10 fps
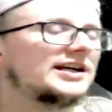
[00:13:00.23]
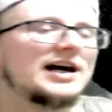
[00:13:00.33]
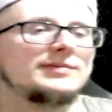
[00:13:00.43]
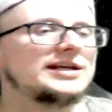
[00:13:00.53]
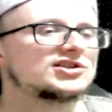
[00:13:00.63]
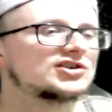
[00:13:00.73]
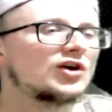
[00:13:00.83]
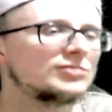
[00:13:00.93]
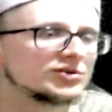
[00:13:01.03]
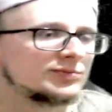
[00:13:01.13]
I make so
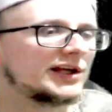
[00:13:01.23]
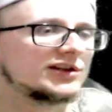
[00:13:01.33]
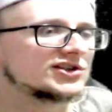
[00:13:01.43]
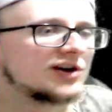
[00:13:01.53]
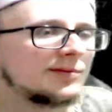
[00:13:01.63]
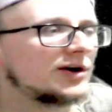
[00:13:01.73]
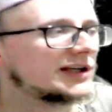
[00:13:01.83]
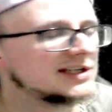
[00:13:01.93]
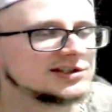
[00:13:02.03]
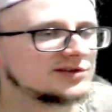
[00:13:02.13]
much money on the stock
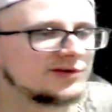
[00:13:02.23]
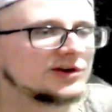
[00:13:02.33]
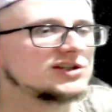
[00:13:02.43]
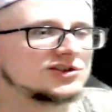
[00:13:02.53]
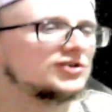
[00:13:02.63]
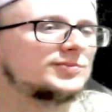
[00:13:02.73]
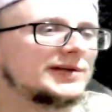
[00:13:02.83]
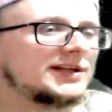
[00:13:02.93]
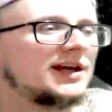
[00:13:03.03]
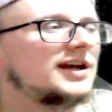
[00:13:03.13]
market, it's just fucking stupid.
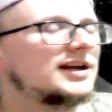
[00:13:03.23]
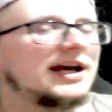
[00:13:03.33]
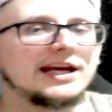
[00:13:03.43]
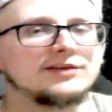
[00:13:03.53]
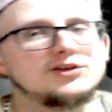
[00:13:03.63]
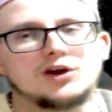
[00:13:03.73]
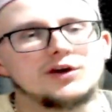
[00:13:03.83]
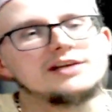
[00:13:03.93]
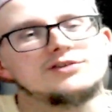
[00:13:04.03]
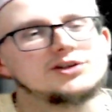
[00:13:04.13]
Like, if you don't
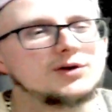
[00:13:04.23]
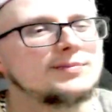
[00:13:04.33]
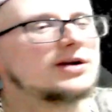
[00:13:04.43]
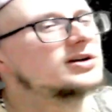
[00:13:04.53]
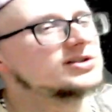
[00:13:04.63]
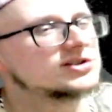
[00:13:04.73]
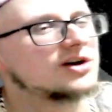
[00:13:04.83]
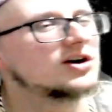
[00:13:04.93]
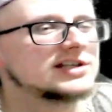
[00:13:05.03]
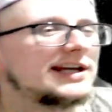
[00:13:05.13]
even do American
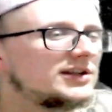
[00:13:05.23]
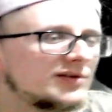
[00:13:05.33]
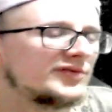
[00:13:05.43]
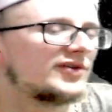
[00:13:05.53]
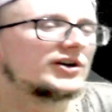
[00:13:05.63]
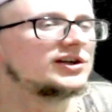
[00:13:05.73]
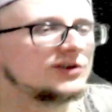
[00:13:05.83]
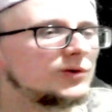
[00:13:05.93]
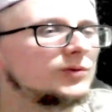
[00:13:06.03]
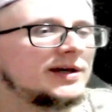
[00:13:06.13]
stocks, like, you're a fucking noob.